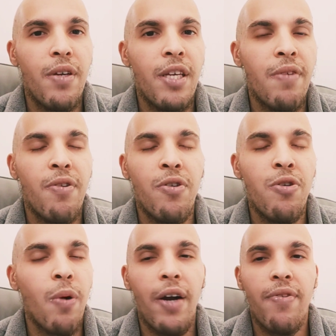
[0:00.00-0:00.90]
even knew
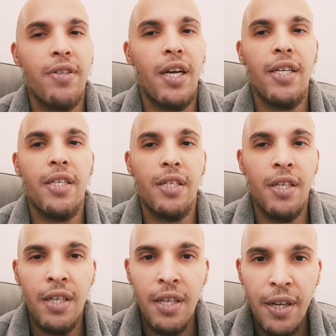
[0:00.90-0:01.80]
what I recited.
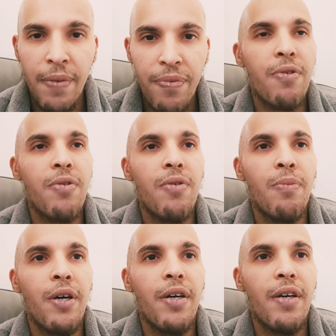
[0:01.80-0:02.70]
Cool,
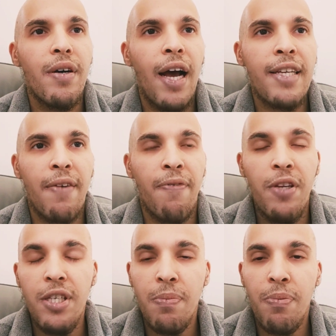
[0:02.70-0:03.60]
but as I
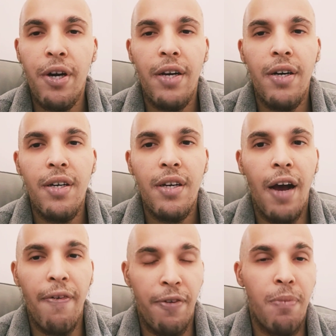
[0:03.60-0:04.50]
finished the prayer, I
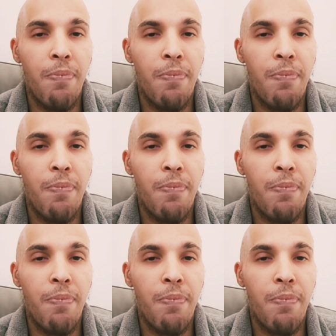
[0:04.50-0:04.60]
felt